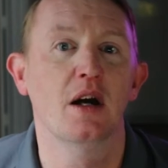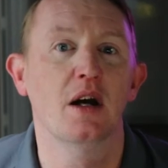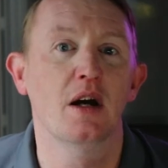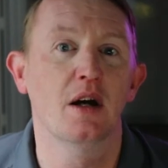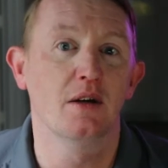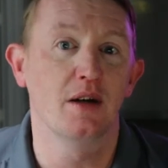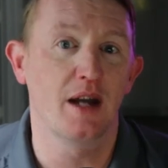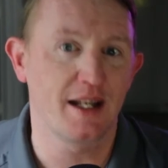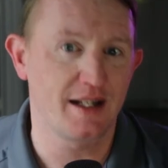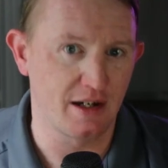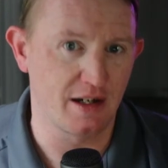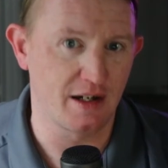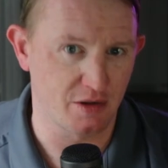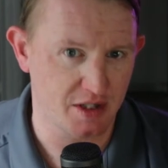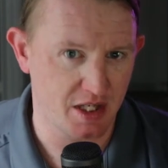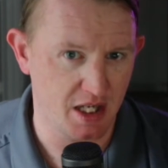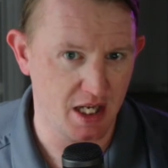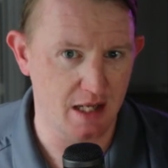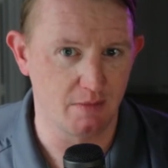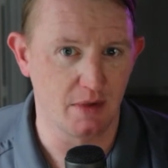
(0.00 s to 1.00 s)
and
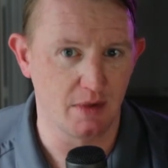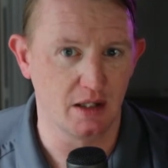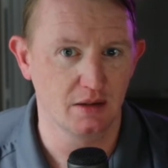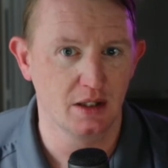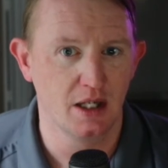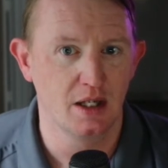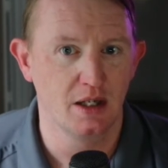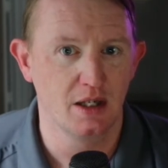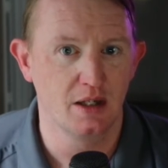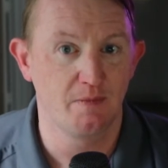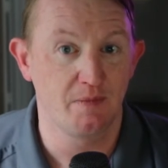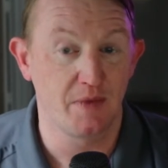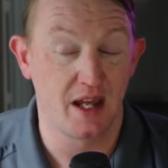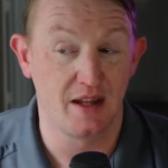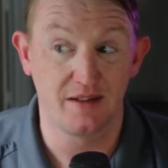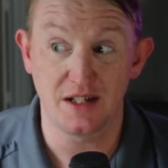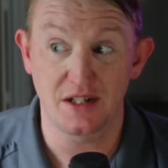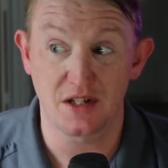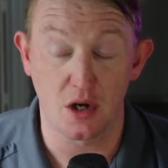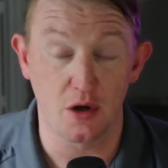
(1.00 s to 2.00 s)
entertainment.
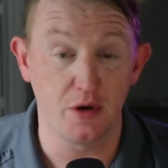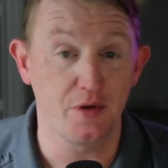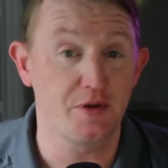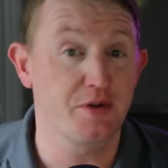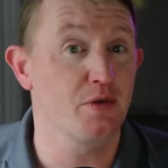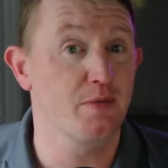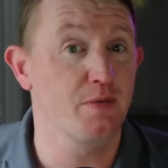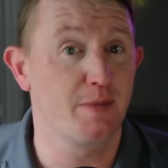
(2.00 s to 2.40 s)
And it's also